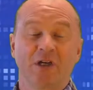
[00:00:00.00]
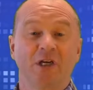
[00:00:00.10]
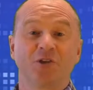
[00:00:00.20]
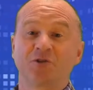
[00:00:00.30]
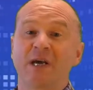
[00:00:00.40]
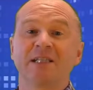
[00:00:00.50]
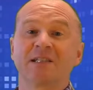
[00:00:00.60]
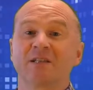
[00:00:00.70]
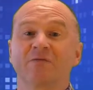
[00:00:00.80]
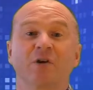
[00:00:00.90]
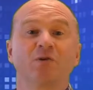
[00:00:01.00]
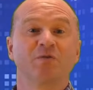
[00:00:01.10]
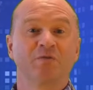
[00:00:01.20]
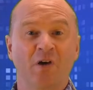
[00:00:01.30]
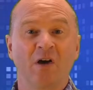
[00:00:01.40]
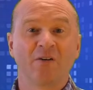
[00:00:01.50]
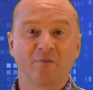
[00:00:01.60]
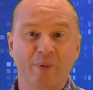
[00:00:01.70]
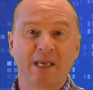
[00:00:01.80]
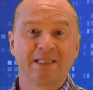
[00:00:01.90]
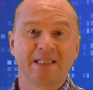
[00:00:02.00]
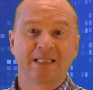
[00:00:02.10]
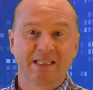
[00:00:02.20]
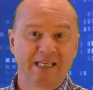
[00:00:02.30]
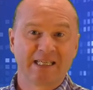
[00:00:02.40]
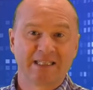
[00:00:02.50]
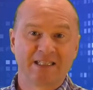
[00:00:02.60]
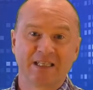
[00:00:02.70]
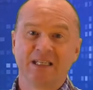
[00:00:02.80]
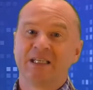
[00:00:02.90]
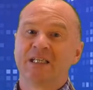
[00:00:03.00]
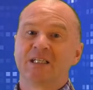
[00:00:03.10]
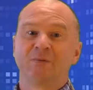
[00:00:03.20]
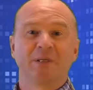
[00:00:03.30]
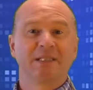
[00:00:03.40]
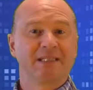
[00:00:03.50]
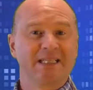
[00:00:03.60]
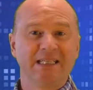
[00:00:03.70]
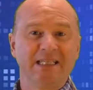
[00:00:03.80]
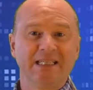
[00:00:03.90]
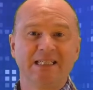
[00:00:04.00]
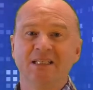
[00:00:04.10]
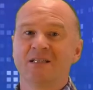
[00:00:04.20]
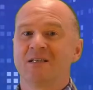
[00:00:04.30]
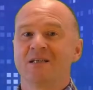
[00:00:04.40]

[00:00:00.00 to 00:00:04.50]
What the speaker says: address those 5 basic needs to be seen,